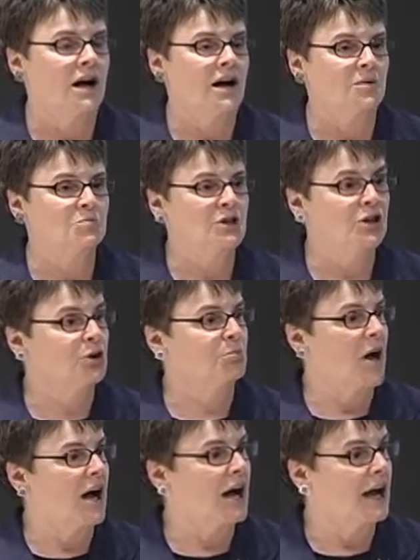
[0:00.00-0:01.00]
um,
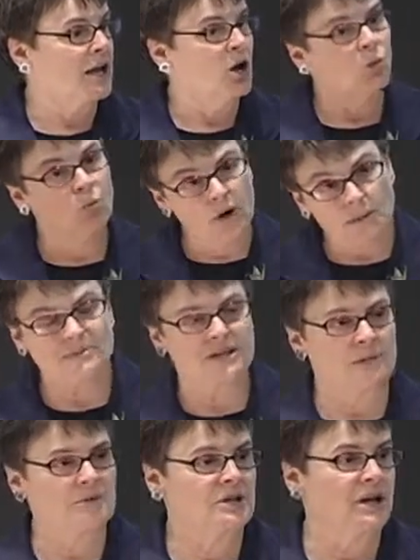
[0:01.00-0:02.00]
nearby, whips
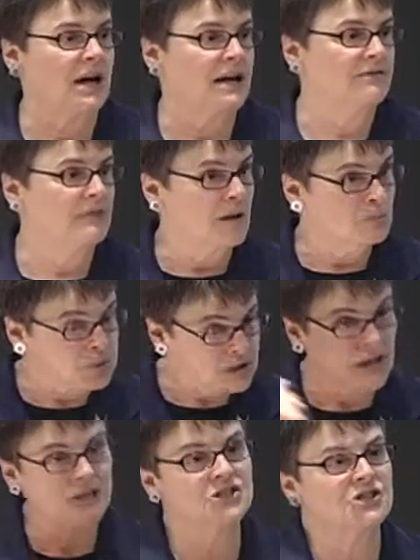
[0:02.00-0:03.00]
up a knife and
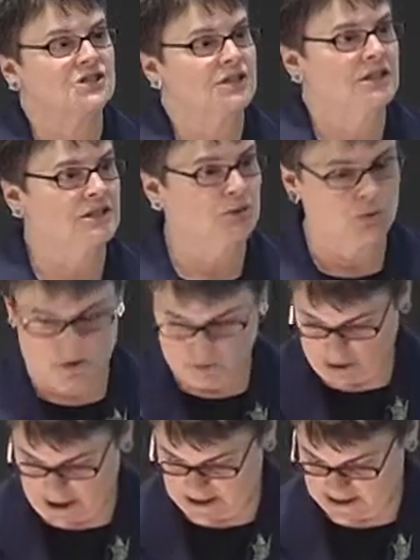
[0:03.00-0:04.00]
plunges it into her
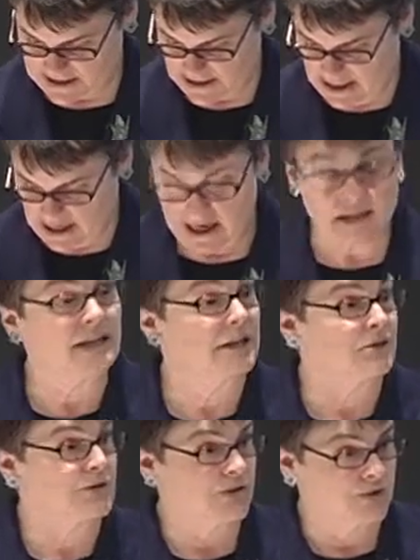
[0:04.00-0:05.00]
breast and
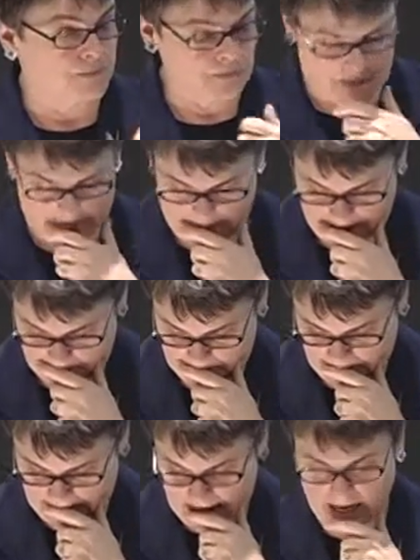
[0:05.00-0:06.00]
kills her.
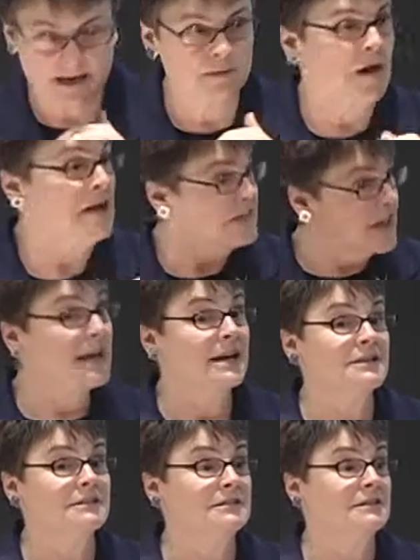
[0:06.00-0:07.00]
Um, and
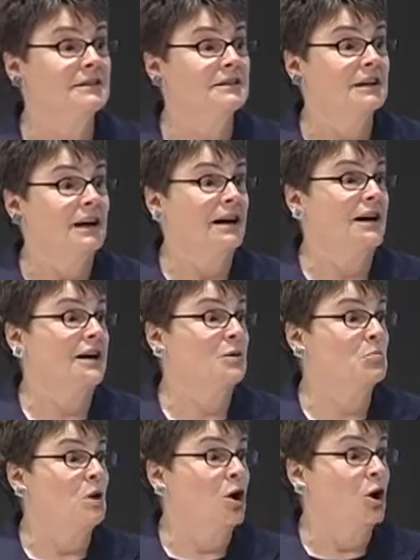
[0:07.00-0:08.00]
then
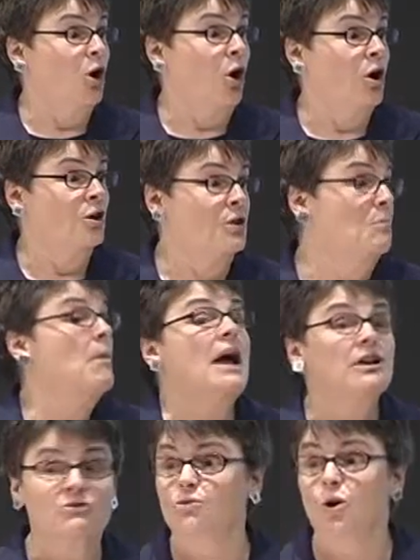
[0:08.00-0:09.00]
um, the
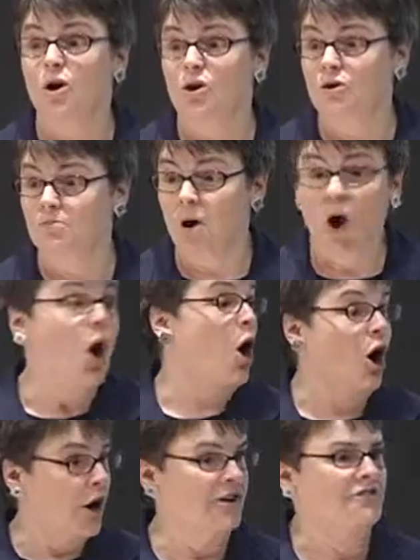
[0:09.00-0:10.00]
men of Rome,
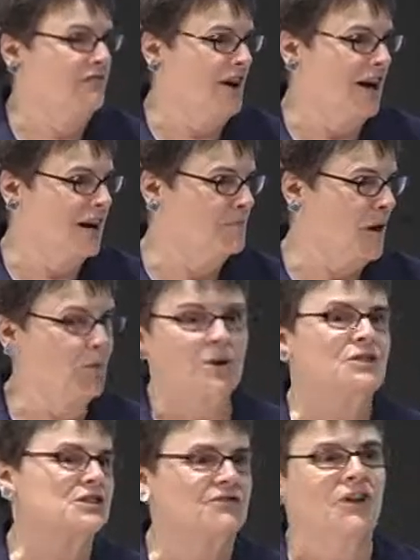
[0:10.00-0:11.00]
horrified by
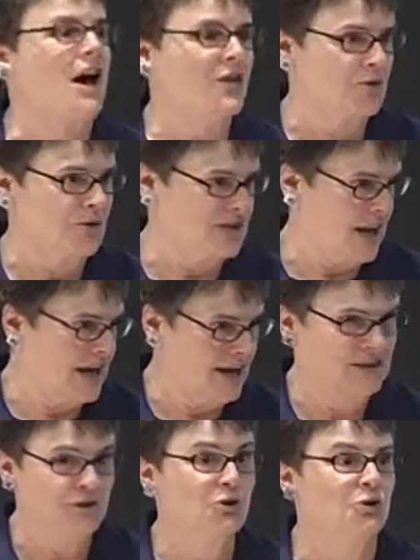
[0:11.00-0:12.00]
what this father has
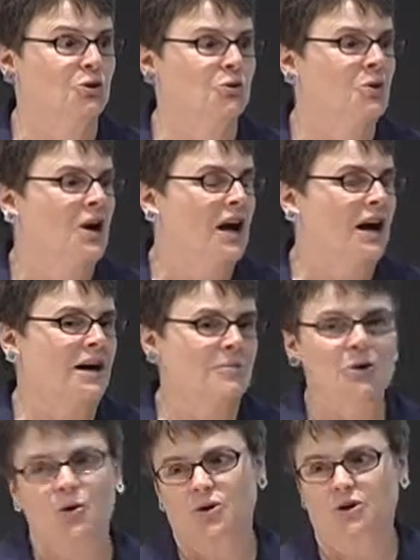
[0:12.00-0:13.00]
had to do um,
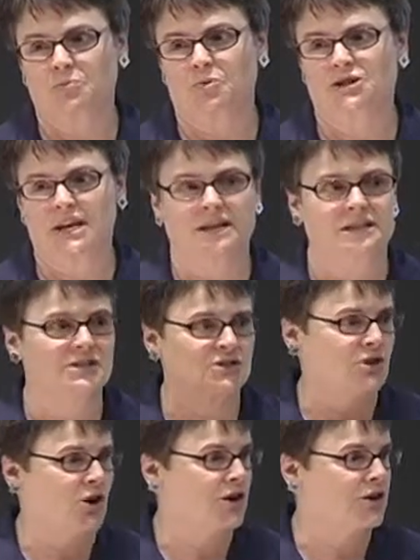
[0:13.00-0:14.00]
in order to protect his
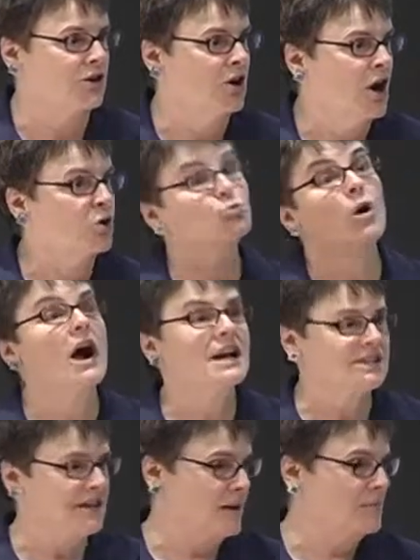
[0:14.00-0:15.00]
daughter,
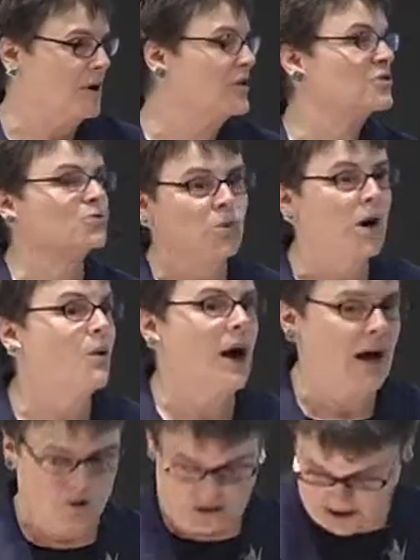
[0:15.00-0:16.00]
rise up and throw
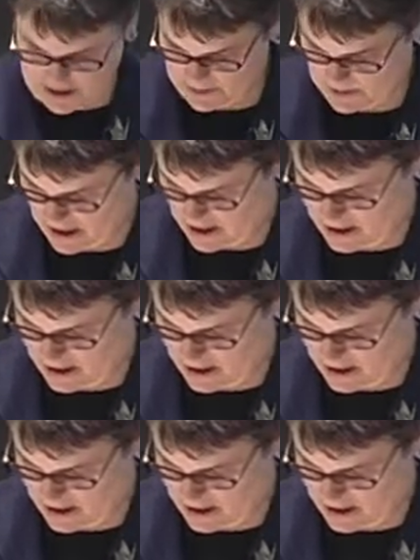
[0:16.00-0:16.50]
out um,